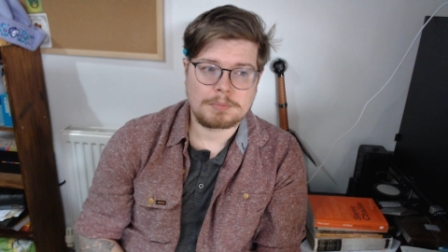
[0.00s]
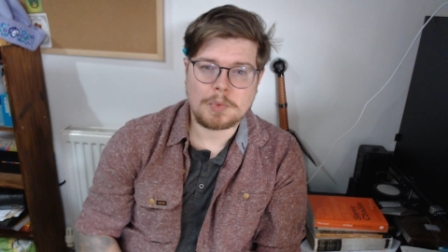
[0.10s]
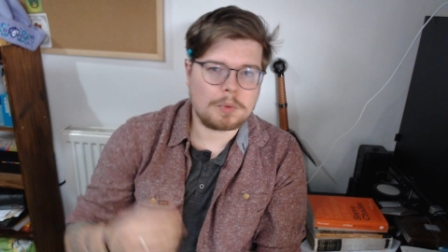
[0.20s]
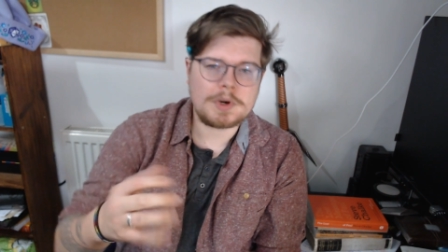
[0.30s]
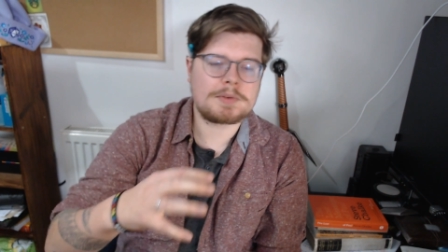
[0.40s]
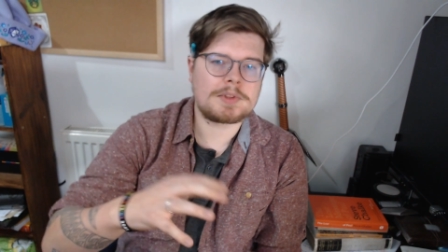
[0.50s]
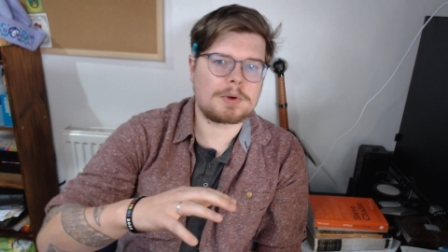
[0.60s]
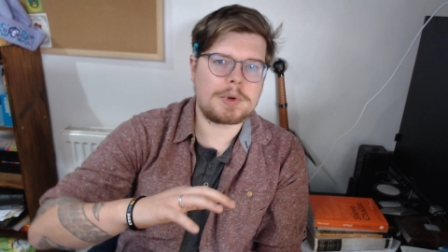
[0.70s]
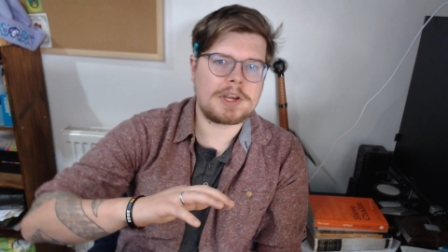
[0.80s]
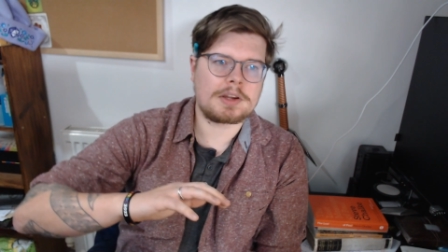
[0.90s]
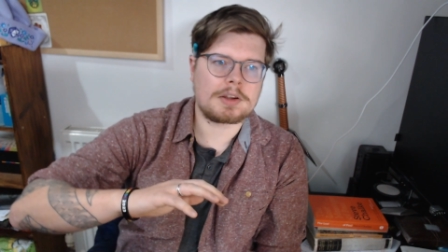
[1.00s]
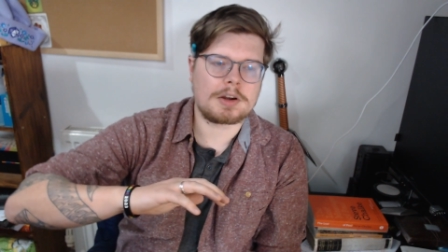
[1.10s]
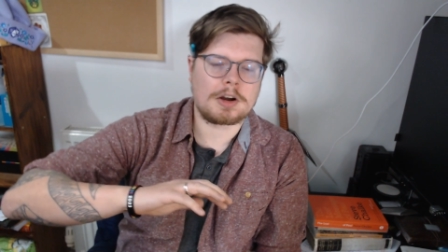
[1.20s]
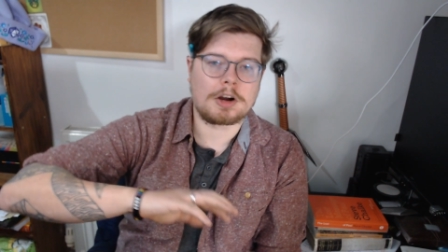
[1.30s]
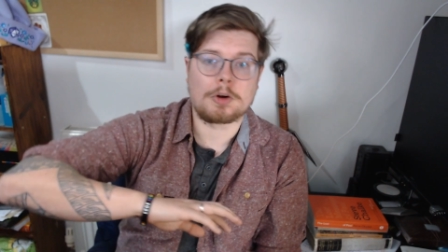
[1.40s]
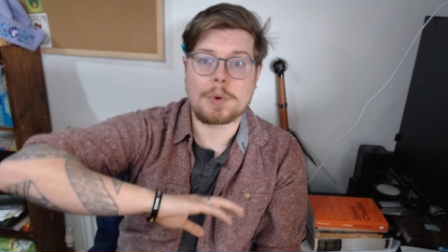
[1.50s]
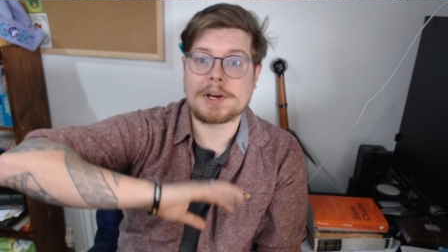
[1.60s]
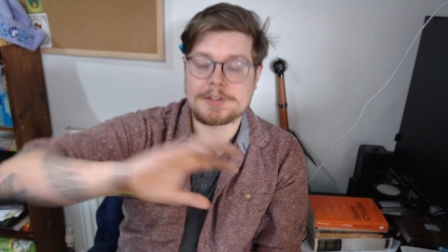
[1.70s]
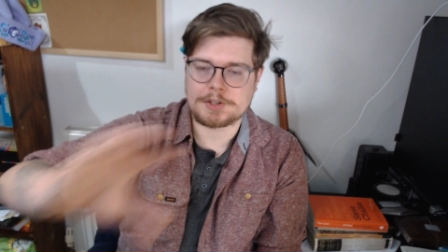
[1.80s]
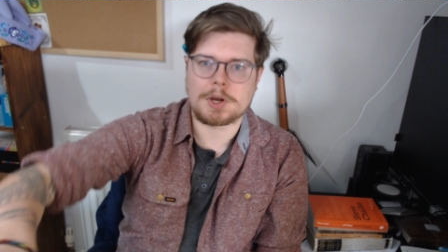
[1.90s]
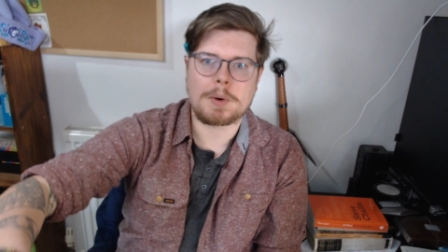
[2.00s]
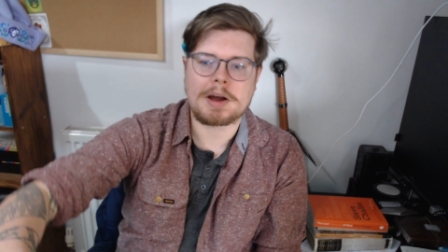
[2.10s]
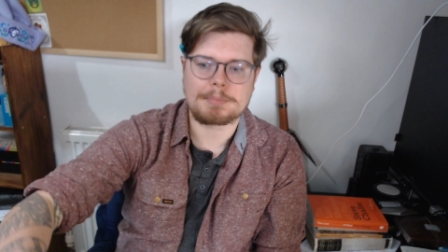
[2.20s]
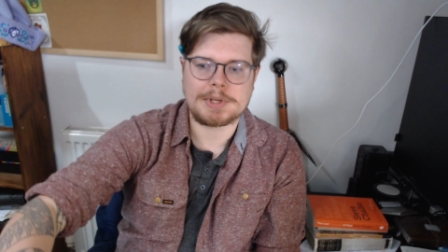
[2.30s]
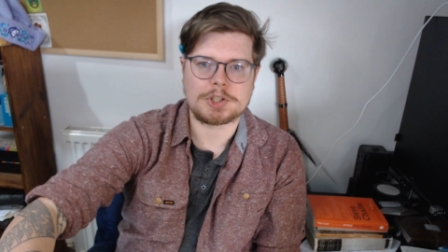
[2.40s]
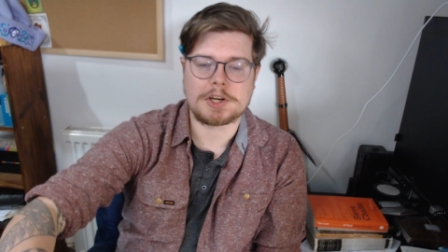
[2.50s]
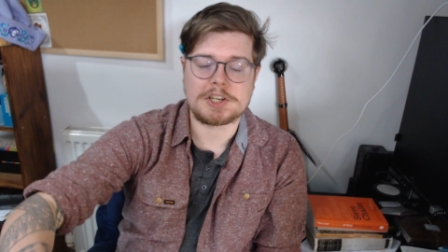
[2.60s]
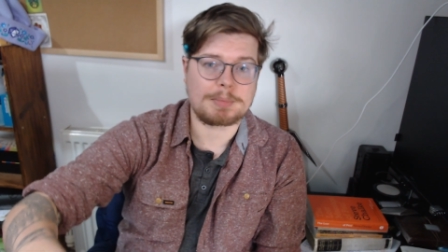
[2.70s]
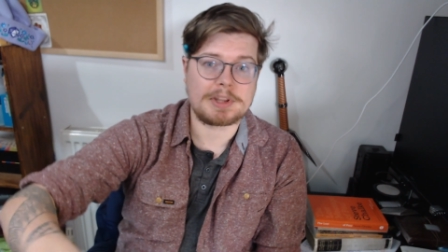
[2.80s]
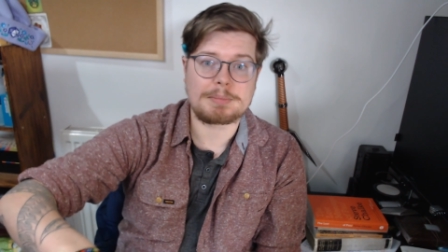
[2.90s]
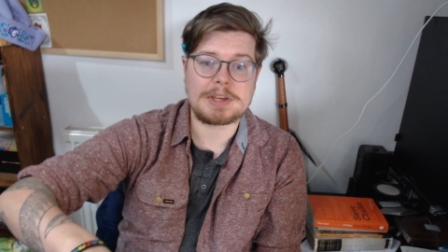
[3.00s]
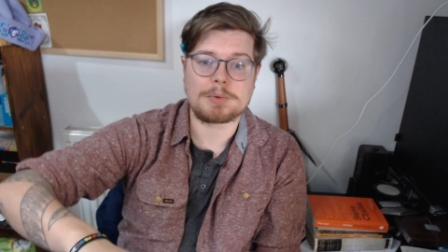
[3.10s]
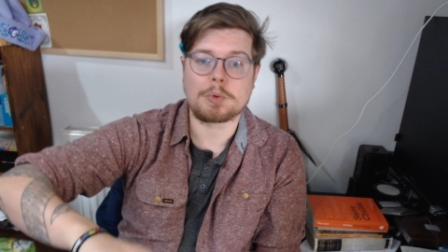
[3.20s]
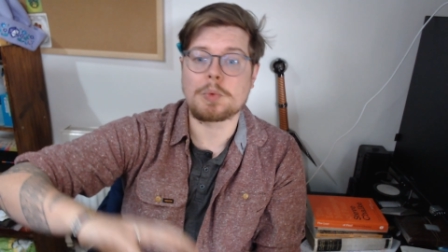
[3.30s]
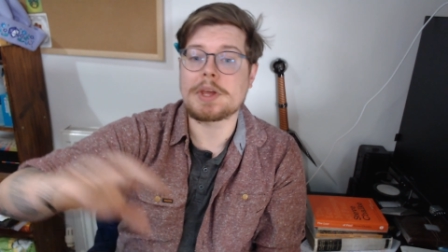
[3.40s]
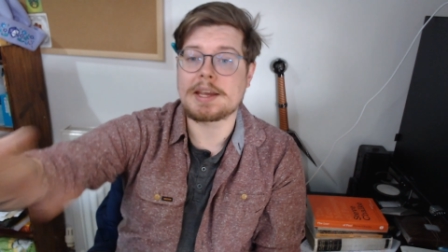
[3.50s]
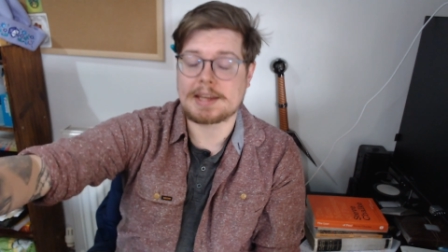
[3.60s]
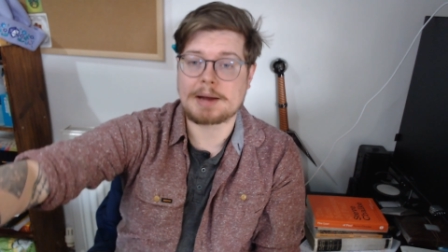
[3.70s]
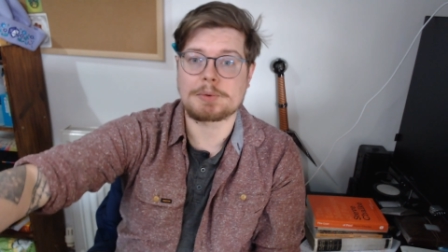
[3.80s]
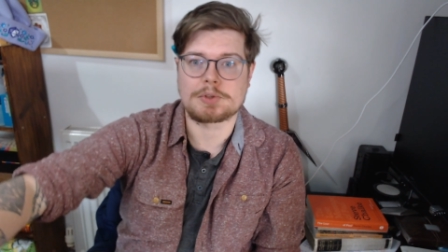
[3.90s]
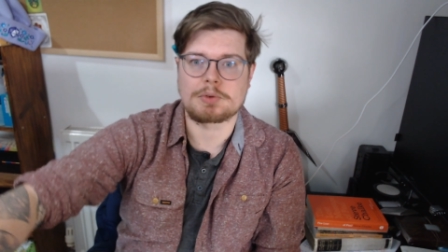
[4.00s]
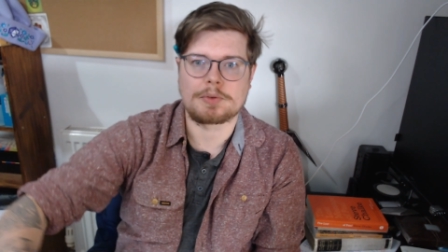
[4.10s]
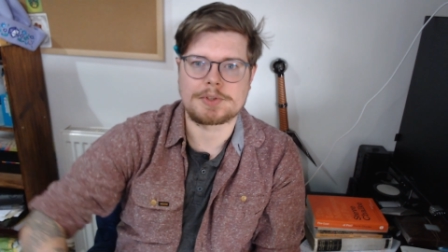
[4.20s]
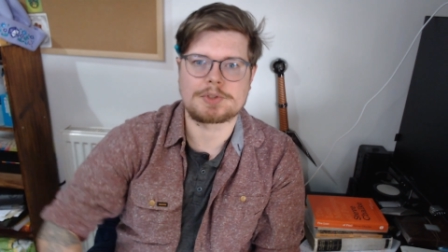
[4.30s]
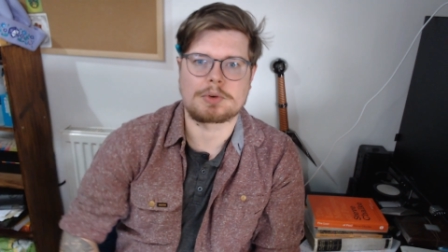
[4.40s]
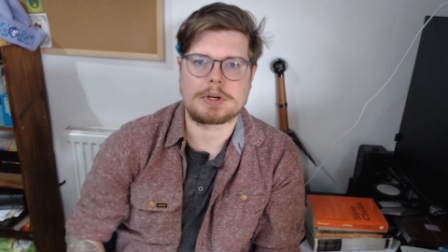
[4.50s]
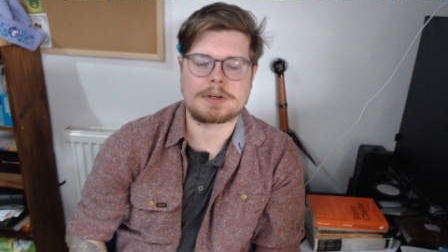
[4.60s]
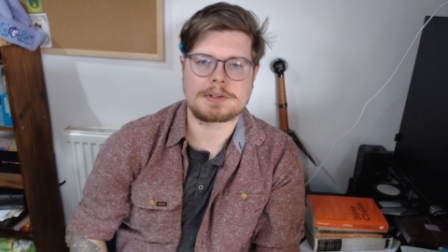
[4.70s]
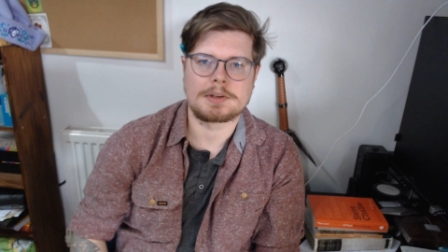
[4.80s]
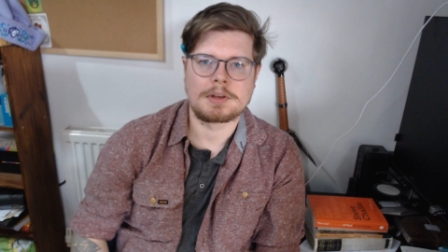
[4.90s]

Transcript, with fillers: Or even that we are willing to go out and be changed by the people we encounter on the street.